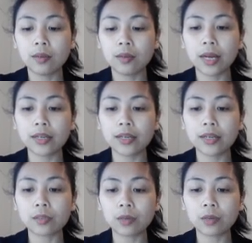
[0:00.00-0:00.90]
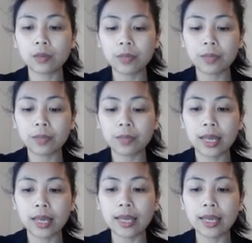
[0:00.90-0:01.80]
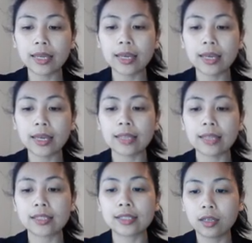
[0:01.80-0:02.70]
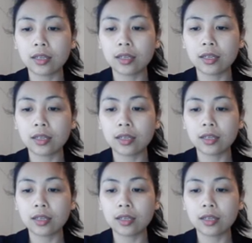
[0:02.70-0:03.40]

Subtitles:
minus probability of A and C